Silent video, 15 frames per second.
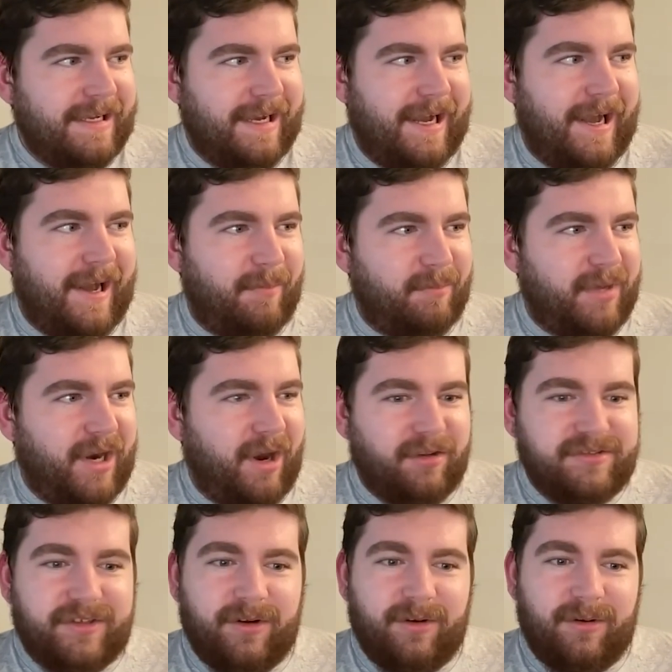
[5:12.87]
Um, but
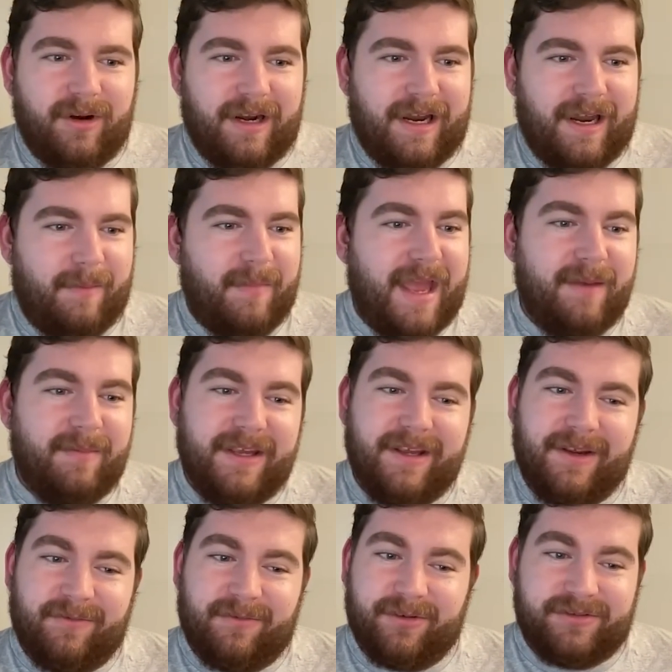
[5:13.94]
also,
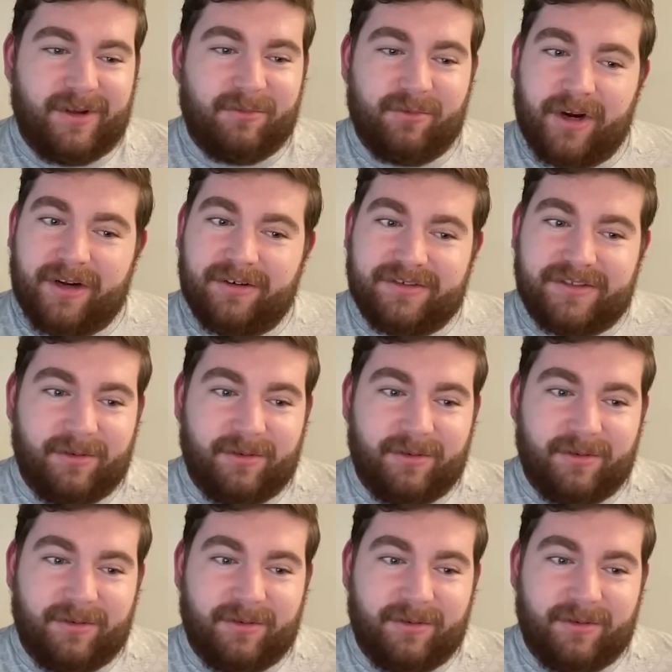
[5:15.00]
maybe for some traders,